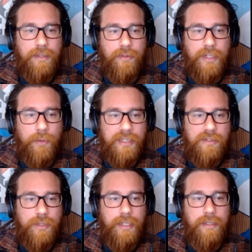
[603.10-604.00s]
the request
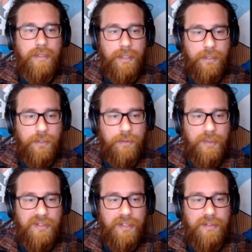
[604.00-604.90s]
rate, the error
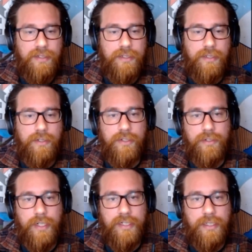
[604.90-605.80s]
percentage, and the
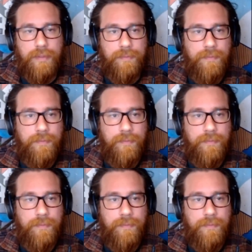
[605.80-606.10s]
duration.